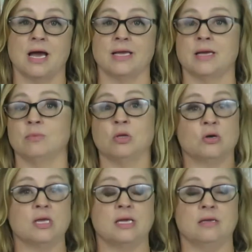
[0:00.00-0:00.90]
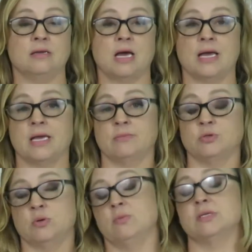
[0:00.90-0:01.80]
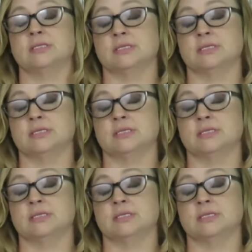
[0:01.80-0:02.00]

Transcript: I kept learning. I kept doing what